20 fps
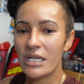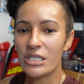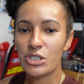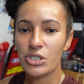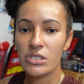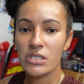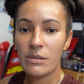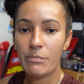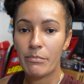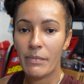It's
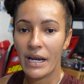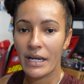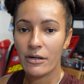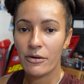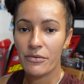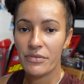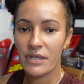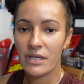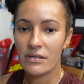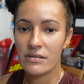just some minor
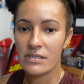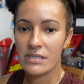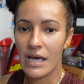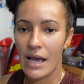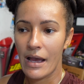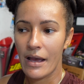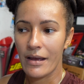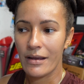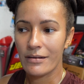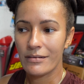things
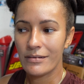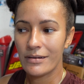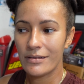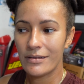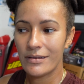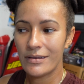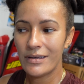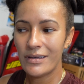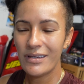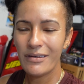that
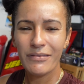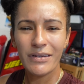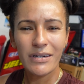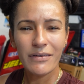even